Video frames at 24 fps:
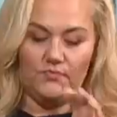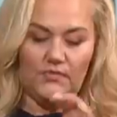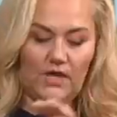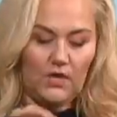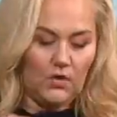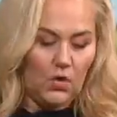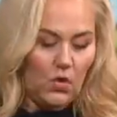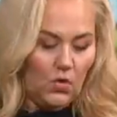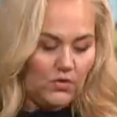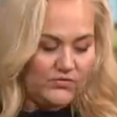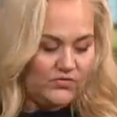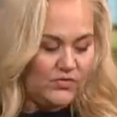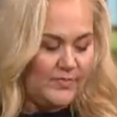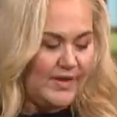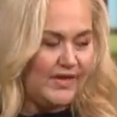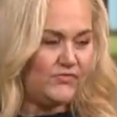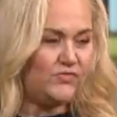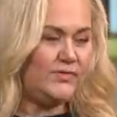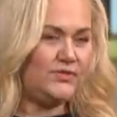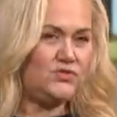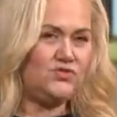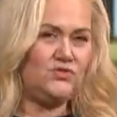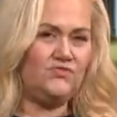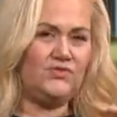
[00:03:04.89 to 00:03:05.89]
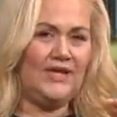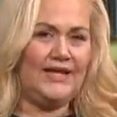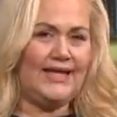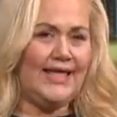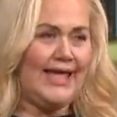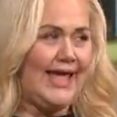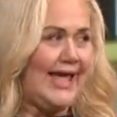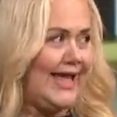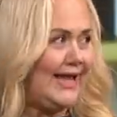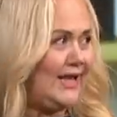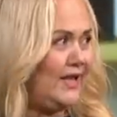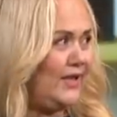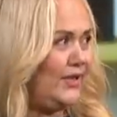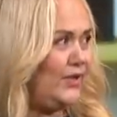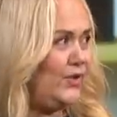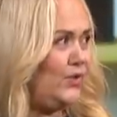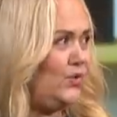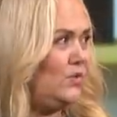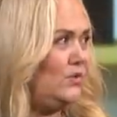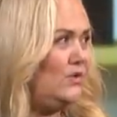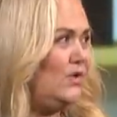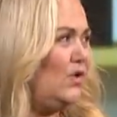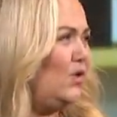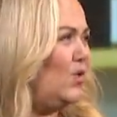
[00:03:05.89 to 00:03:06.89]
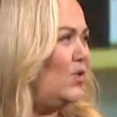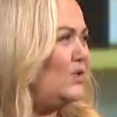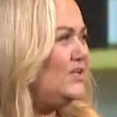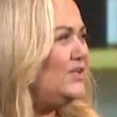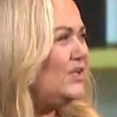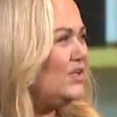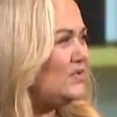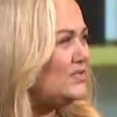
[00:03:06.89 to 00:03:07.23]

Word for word: all of them have a mixture of, like, aloe or, you know,